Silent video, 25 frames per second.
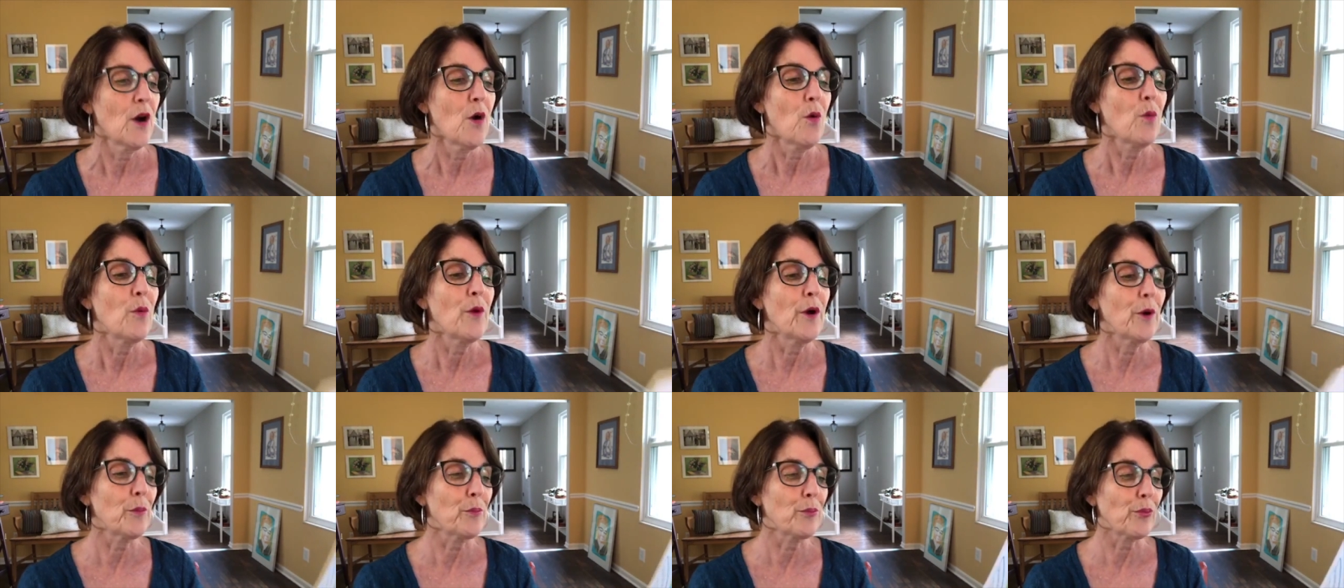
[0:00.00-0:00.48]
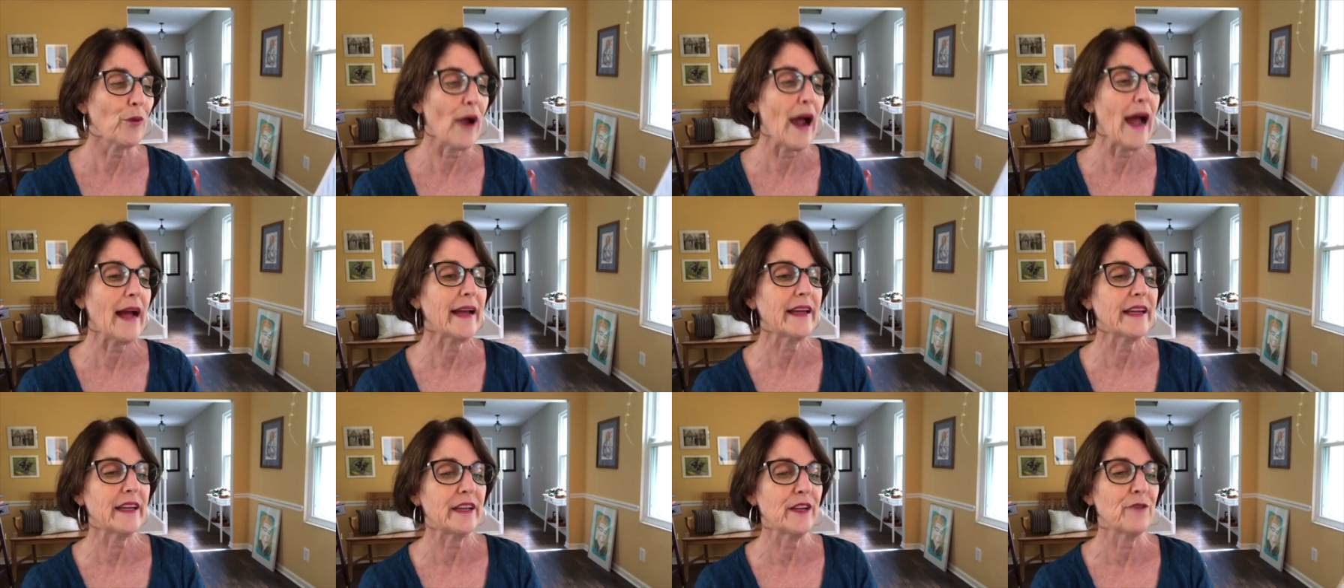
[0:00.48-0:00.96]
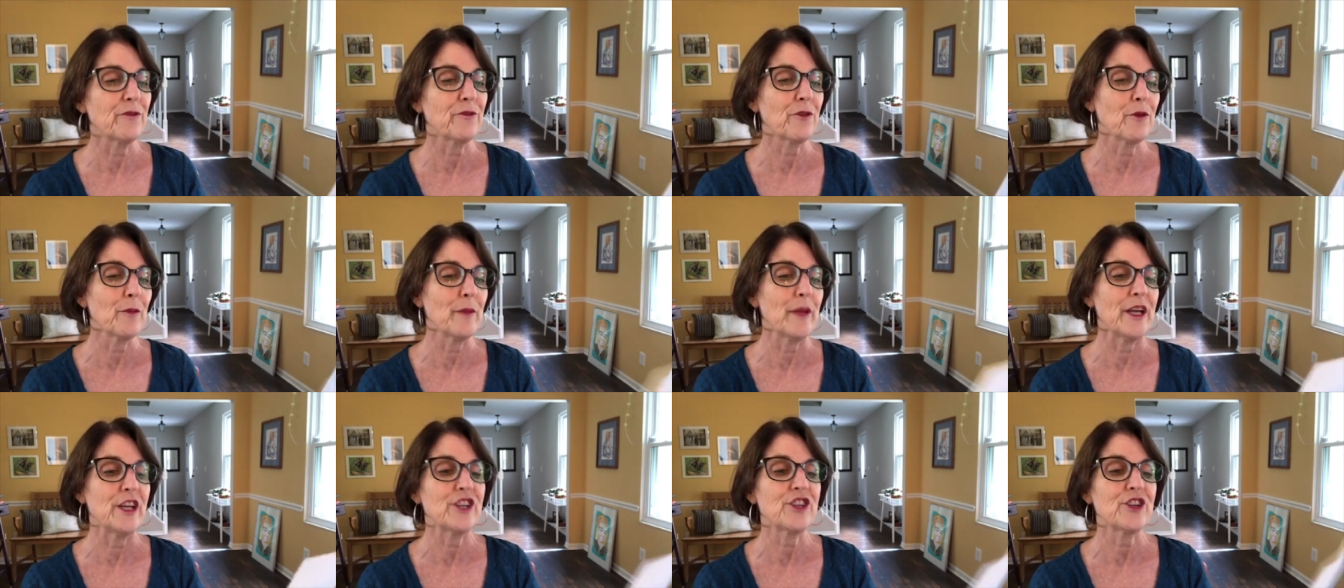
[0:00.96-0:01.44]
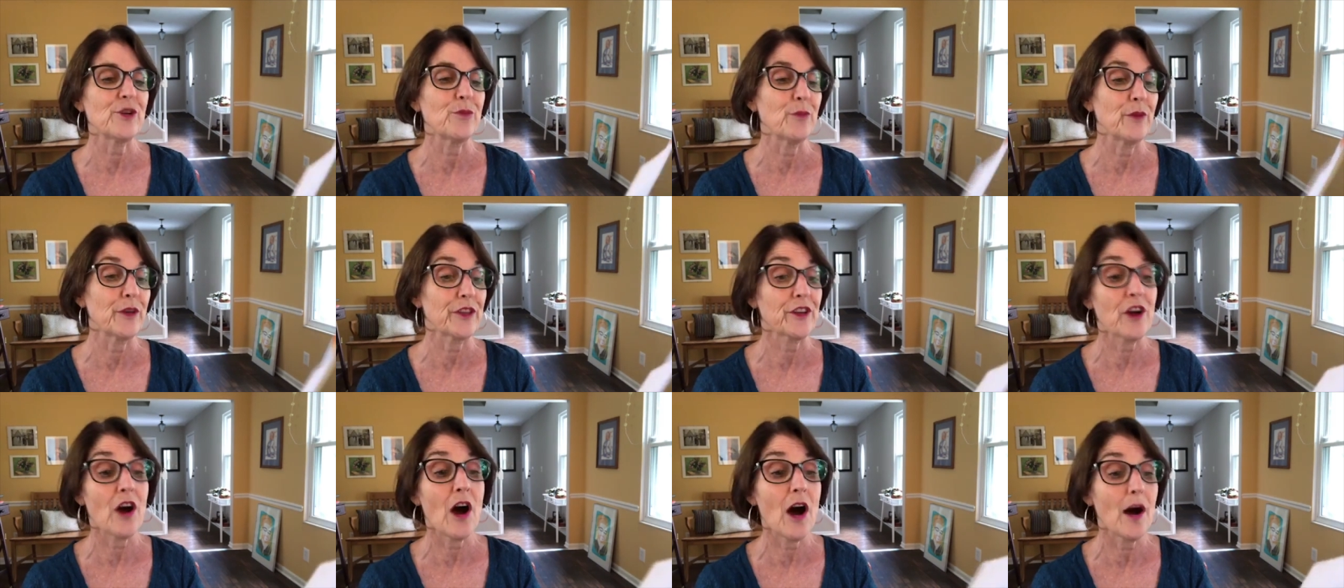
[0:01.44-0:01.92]
We'll bracket information
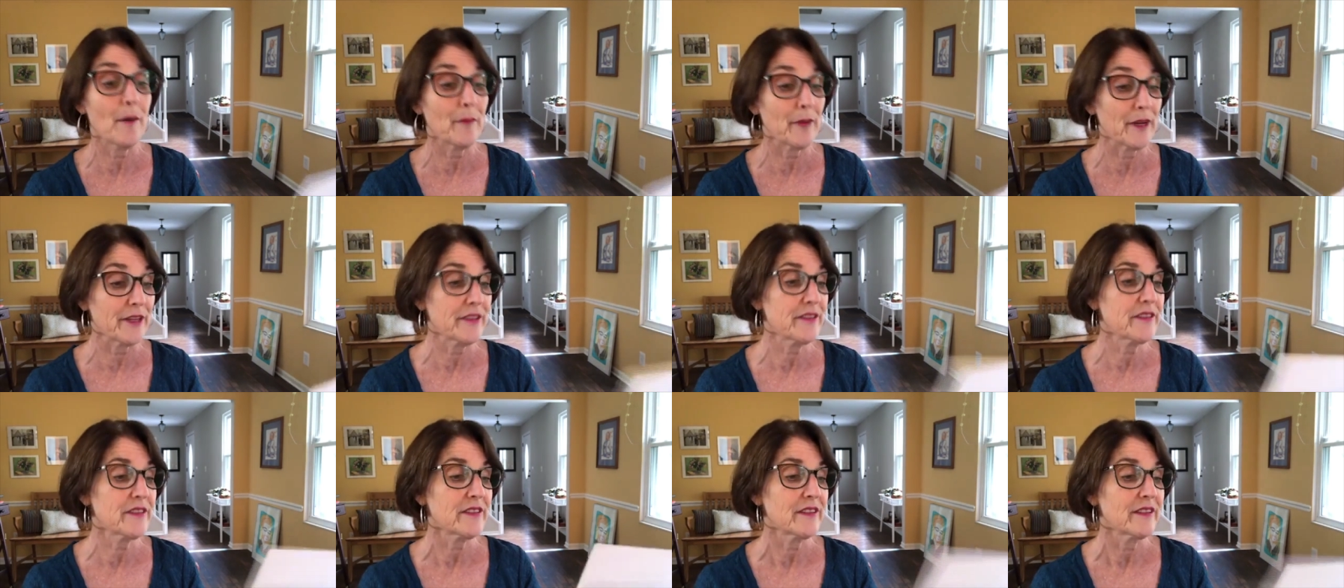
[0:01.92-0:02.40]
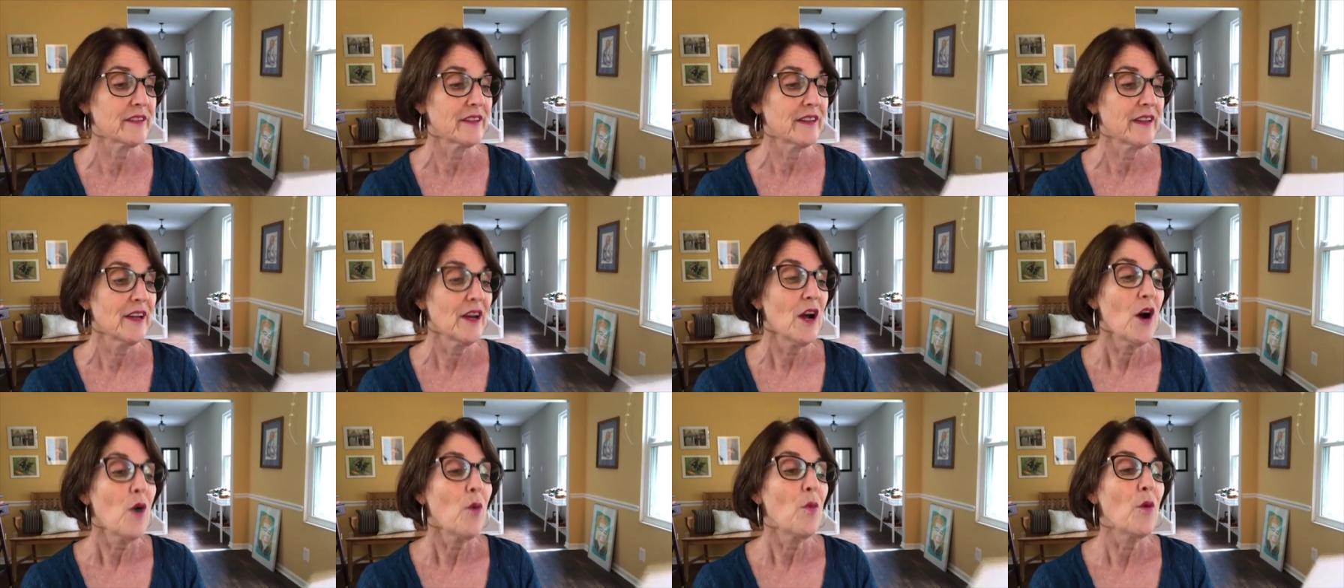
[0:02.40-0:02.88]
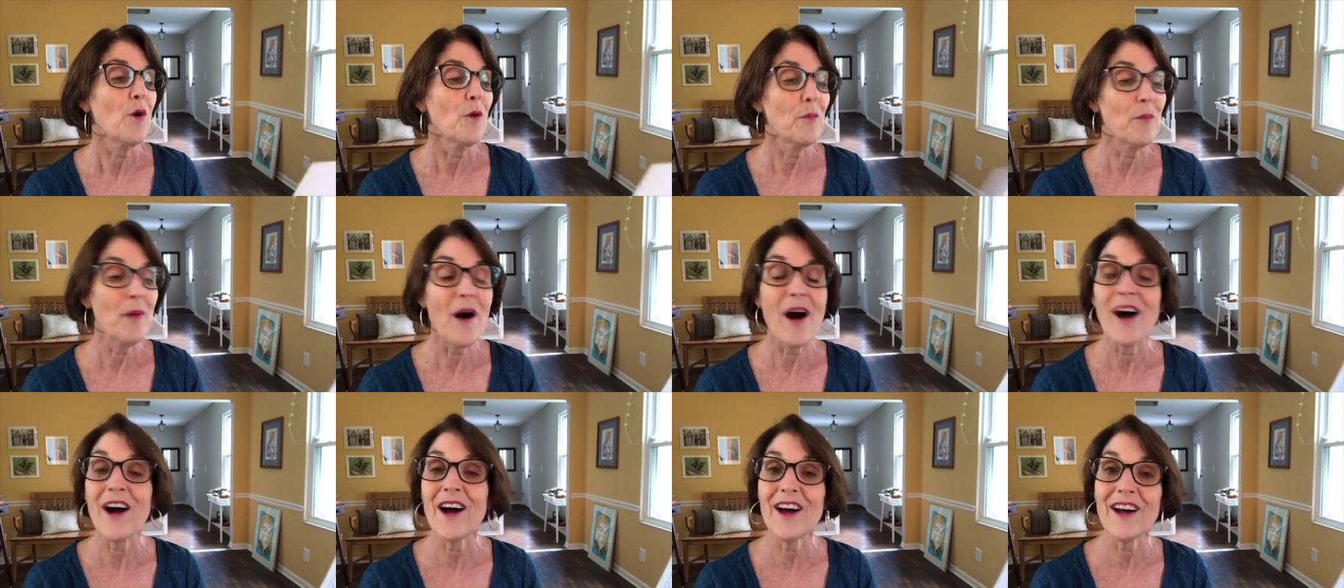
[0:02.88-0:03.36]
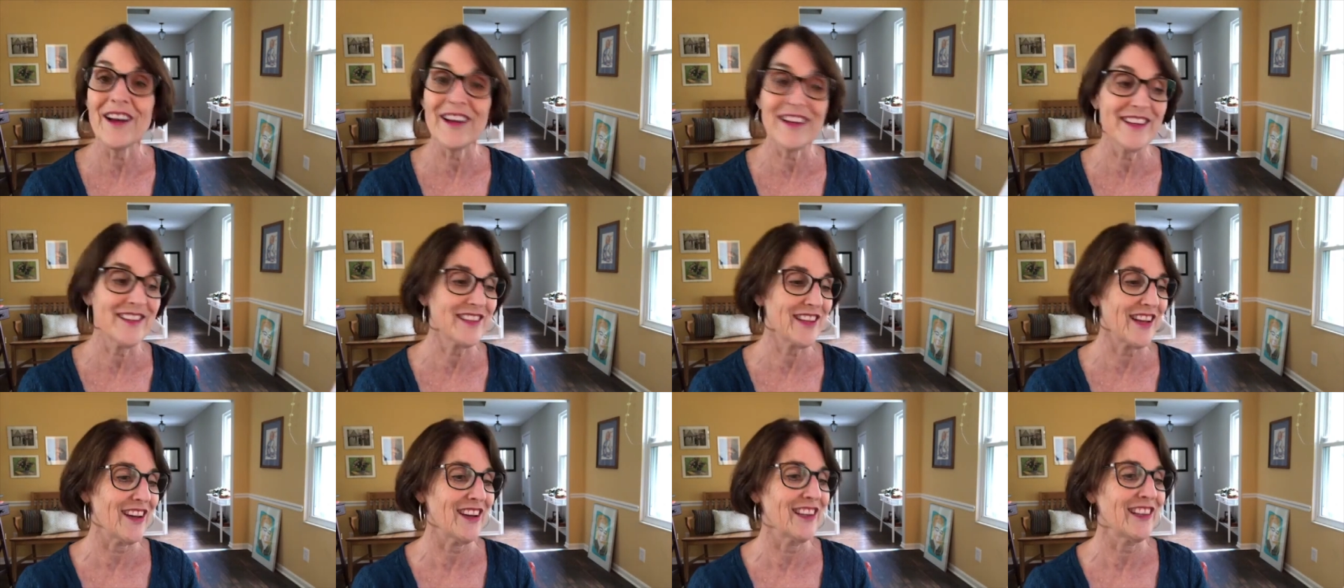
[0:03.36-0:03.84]
with commas. We'll
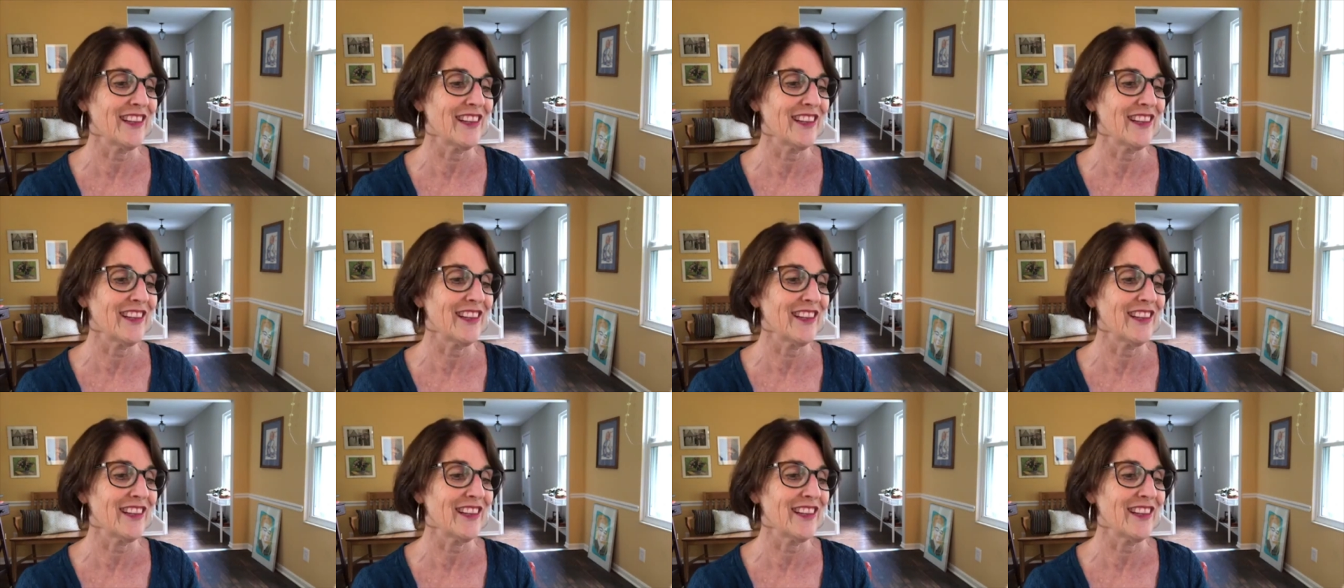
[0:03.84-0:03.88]
pause a